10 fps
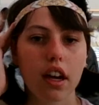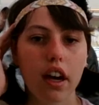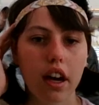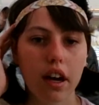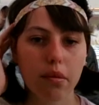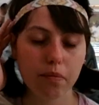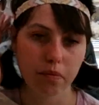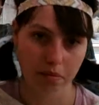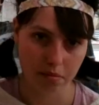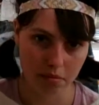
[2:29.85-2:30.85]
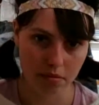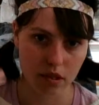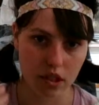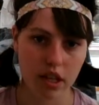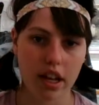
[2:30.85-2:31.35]

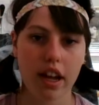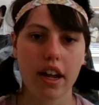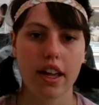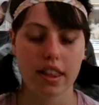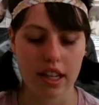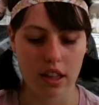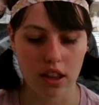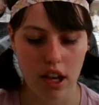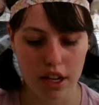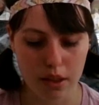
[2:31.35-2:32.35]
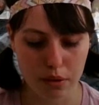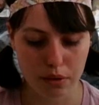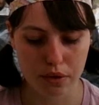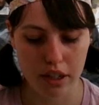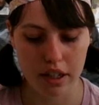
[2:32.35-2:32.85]
I think, a lot
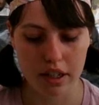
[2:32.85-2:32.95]
of